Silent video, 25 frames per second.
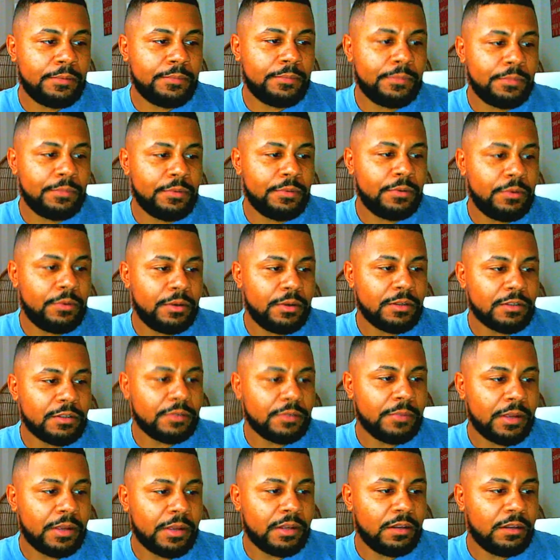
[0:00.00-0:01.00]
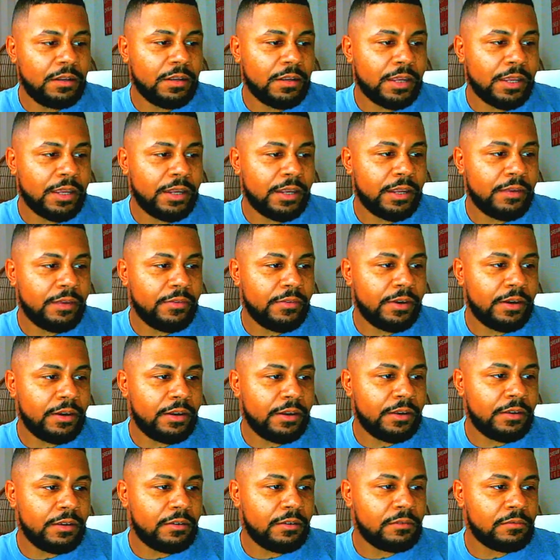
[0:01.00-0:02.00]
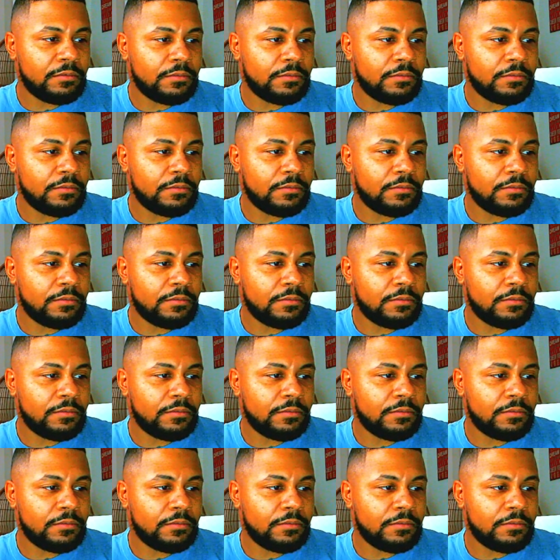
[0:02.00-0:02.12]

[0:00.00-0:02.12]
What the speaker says: Who else am I looking at right now?